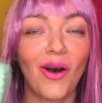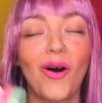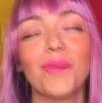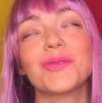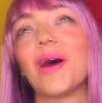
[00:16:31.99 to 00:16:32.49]

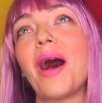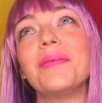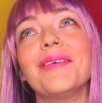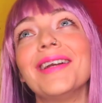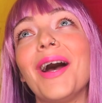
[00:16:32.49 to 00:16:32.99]
Oh, I'm so
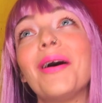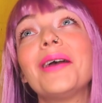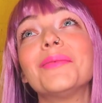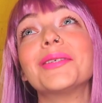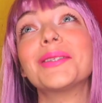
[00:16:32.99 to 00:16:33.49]
happy right now. I
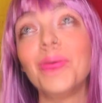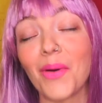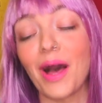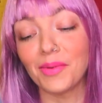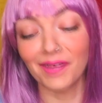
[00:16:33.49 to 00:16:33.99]
am
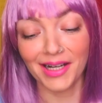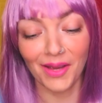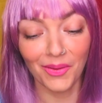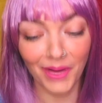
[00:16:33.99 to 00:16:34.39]
so happy right now.